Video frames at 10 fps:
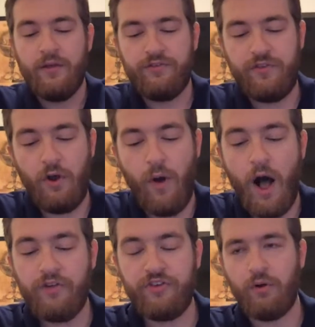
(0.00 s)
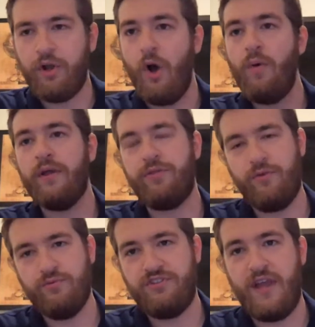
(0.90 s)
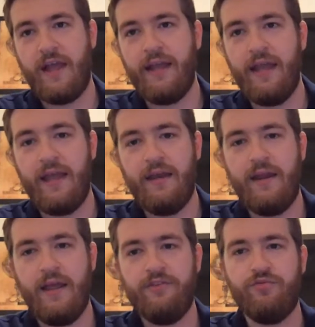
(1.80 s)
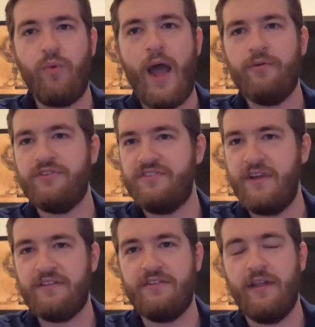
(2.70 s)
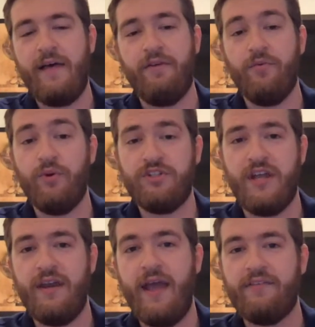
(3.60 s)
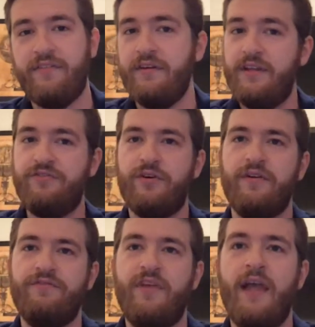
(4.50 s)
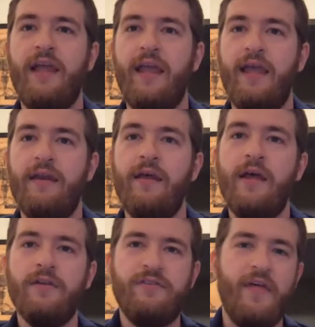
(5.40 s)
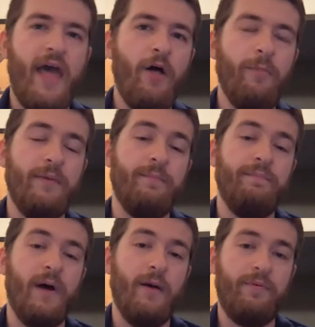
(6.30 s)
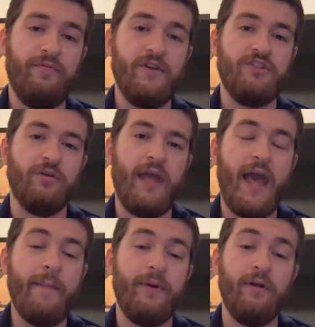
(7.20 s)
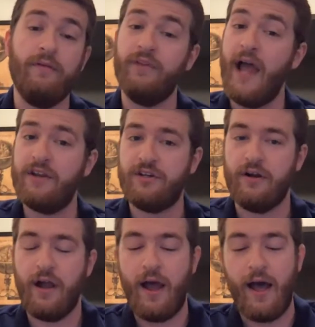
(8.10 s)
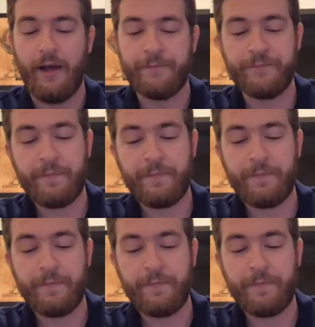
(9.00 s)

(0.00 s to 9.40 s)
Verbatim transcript: So also going through Sangin is Route 611, which connects the district of Sangin to the Helmand uh, provincial capital of Gah.